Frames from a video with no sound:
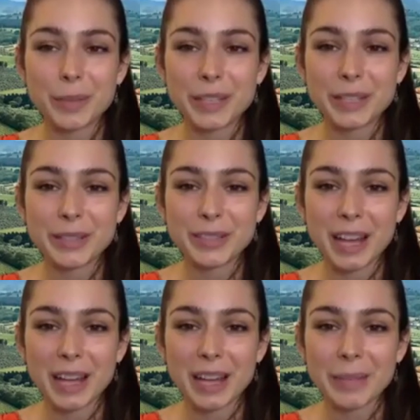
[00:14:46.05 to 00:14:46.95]
Eastern
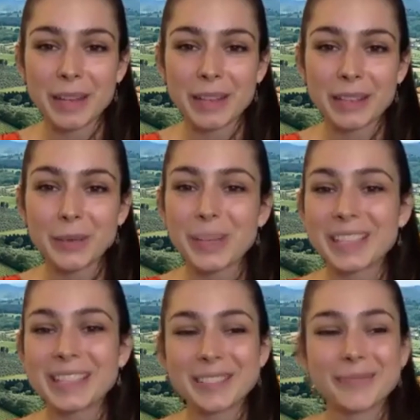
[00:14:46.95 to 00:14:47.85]
time, as
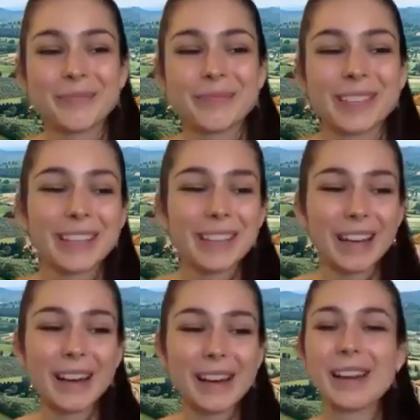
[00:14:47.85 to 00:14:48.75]
always.
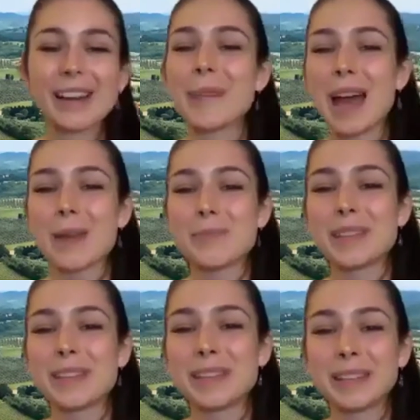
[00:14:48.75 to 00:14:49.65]

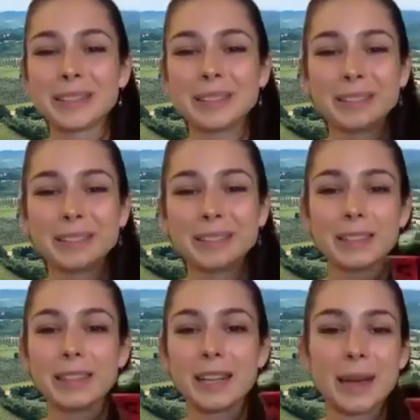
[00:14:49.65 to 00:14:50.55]
Happy
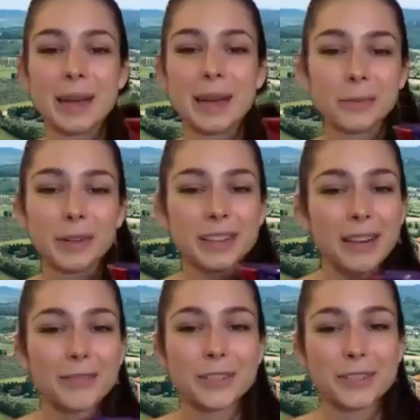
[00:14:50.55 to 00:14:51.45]
getting back to work
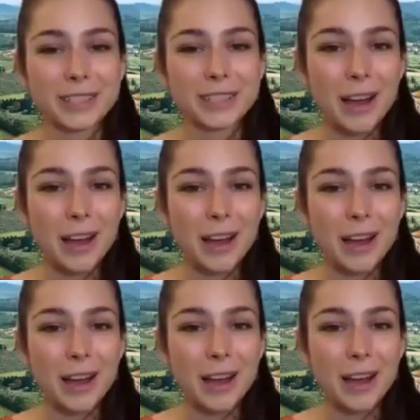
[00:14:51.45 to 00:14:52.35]
after this coffee
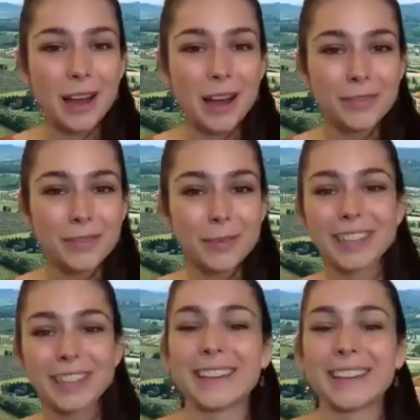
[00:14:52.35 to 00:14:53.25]
break, and
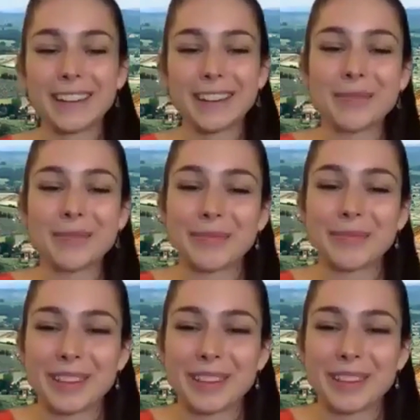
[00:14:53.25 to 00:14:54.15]

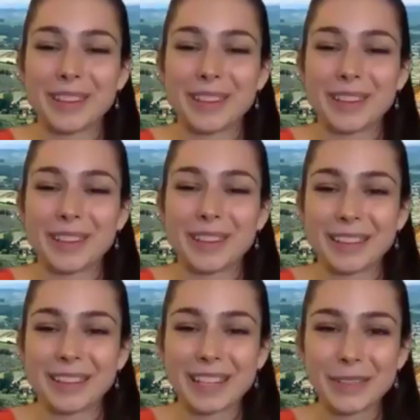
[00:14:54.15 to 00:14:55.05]
thanks for coming.
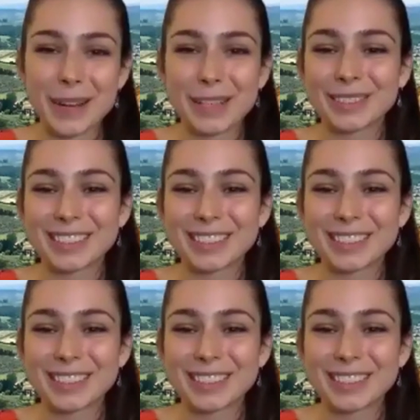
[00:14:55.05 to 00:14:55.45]
Ciao.